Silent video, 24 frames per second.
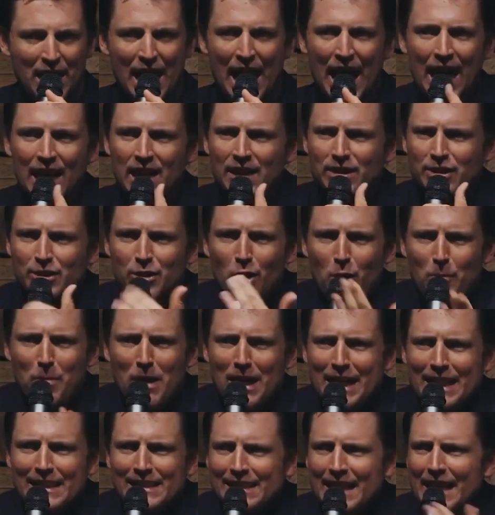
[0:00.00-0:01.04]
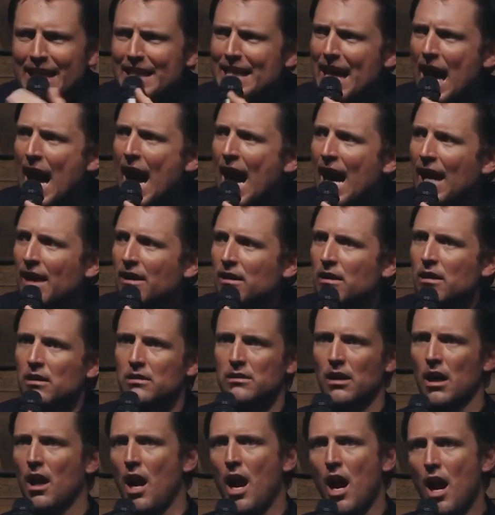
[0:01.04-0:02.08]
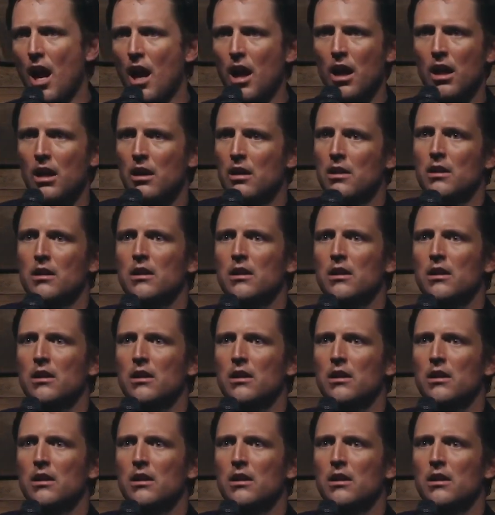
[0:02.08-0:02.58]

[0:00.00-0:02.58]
How does nobody see that? It's like, uh,